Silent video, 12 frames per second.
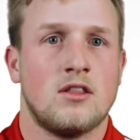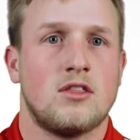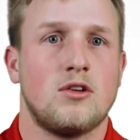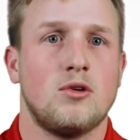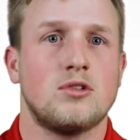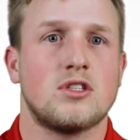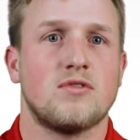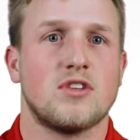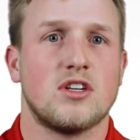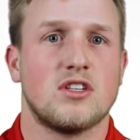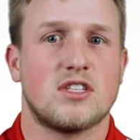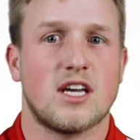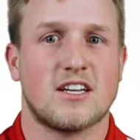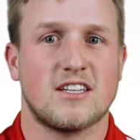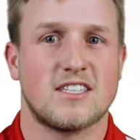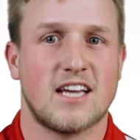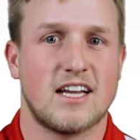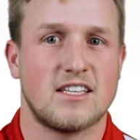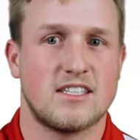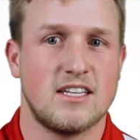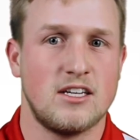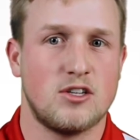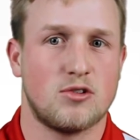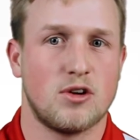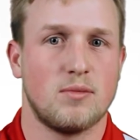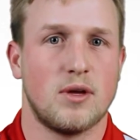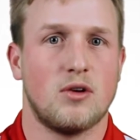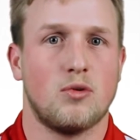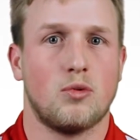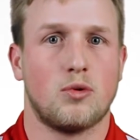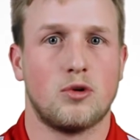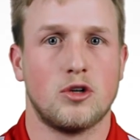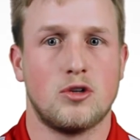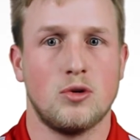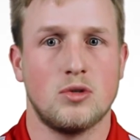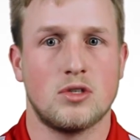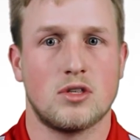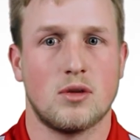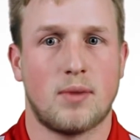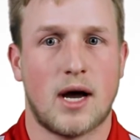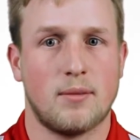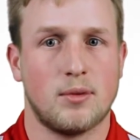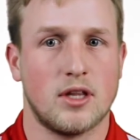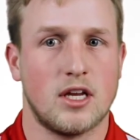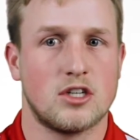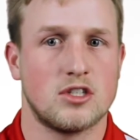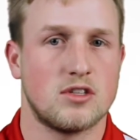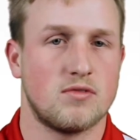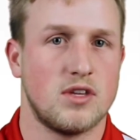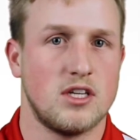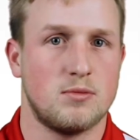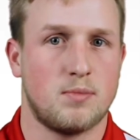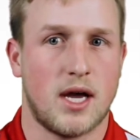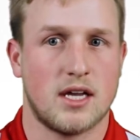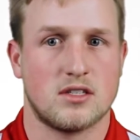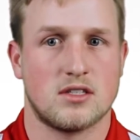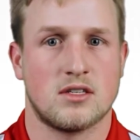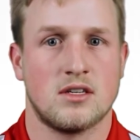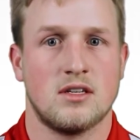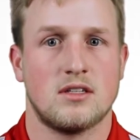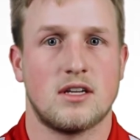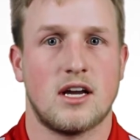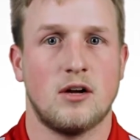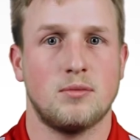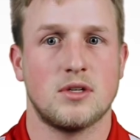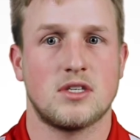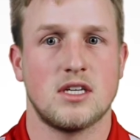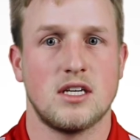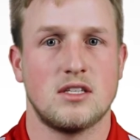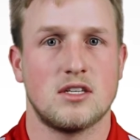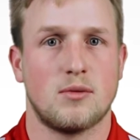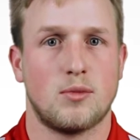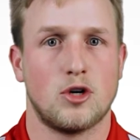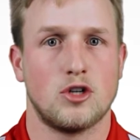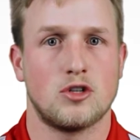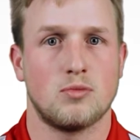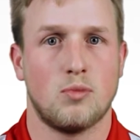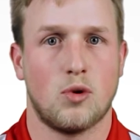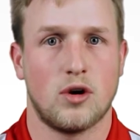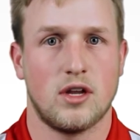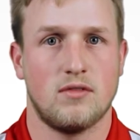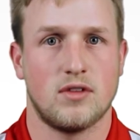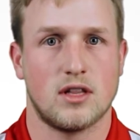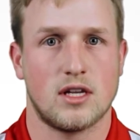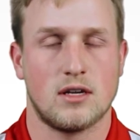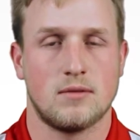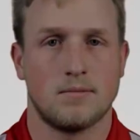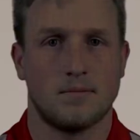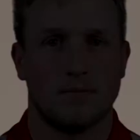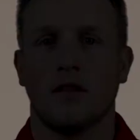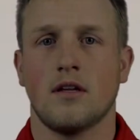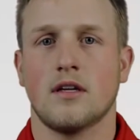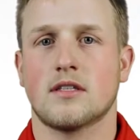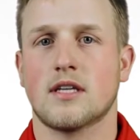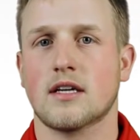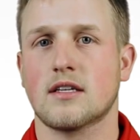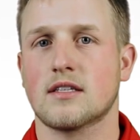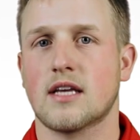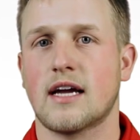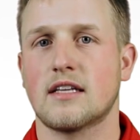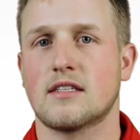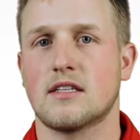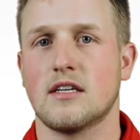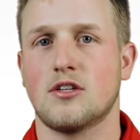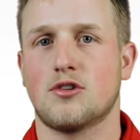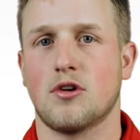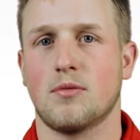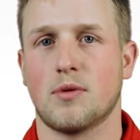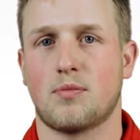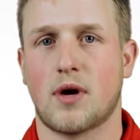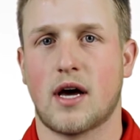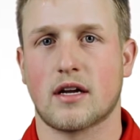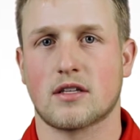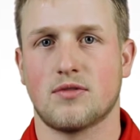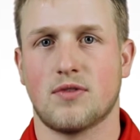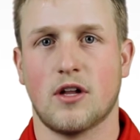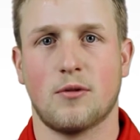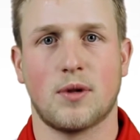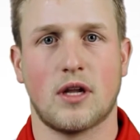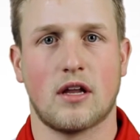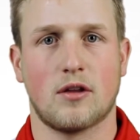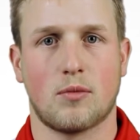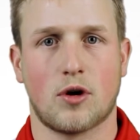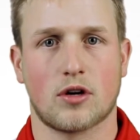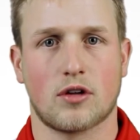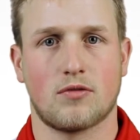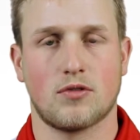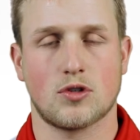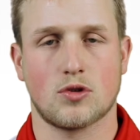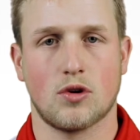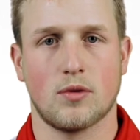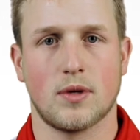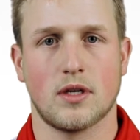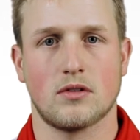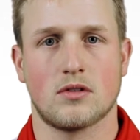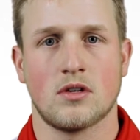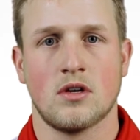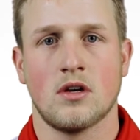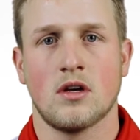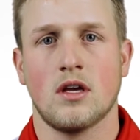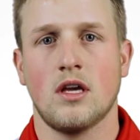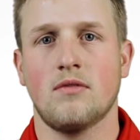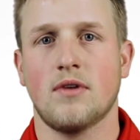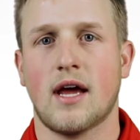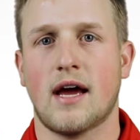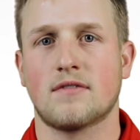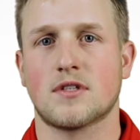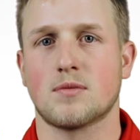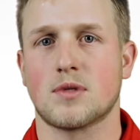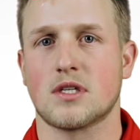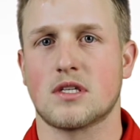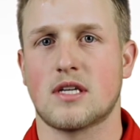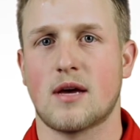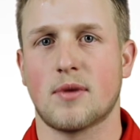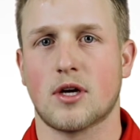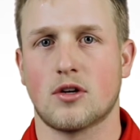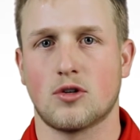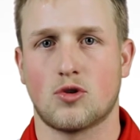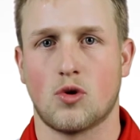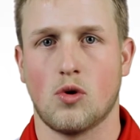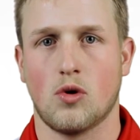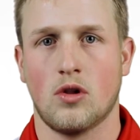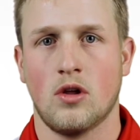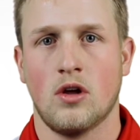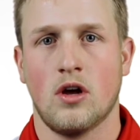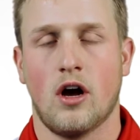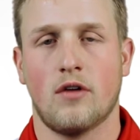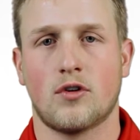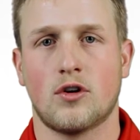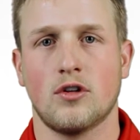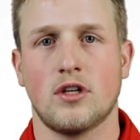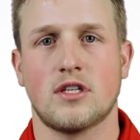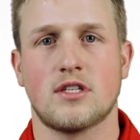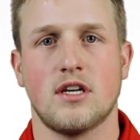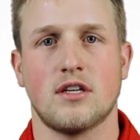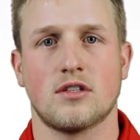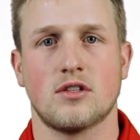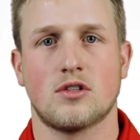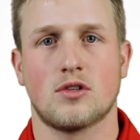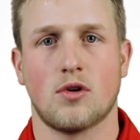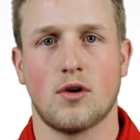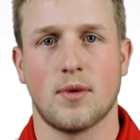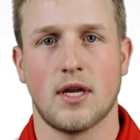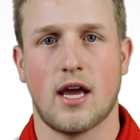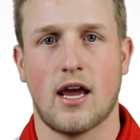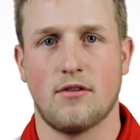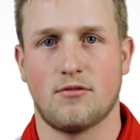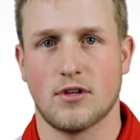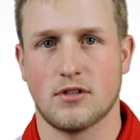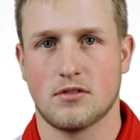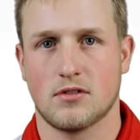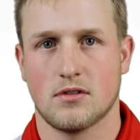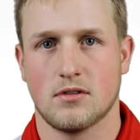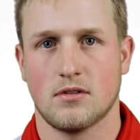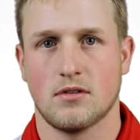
The use of an insecticide seed treatment will reduce the populations of these pests to help the seeds emerge more evenly. The insecticide seed treatment products available on the market for soybeans even have some systemic control of early season soybean aphids.